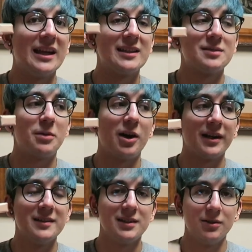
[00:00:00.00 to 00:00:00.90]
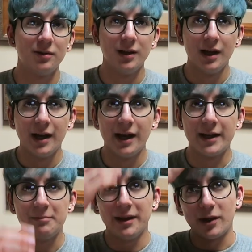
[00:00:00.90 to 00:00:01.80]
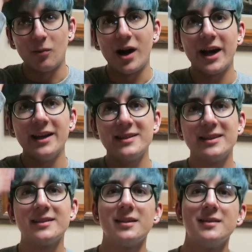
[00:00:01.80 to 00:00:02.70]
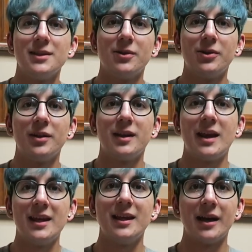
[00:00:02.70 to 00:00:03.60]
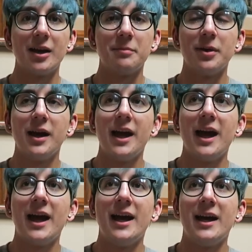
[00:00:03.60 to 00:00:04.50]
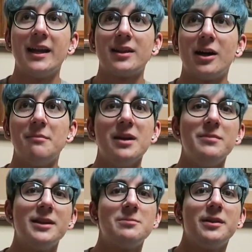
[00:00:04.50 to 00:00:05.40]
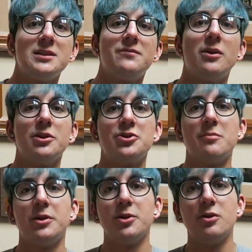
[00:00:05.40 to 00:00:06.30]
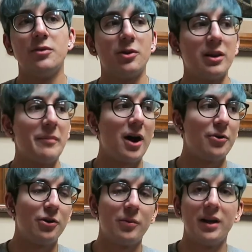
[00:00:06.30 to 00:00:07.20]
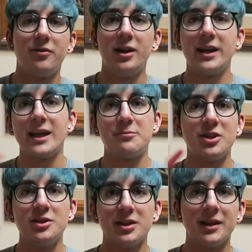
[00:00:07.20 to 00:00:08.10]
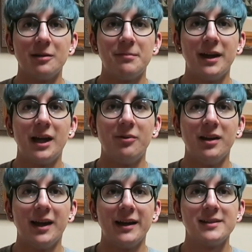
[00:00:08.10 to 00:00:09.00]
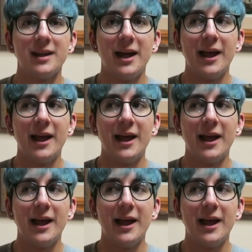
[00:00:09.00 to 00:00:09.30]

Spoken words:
like spot conceal and I'd be like, why is this concealer caking up? And I thought maybe it's because the foundation I'm putting over or the powder or whatever. And I kept changing it up and I realized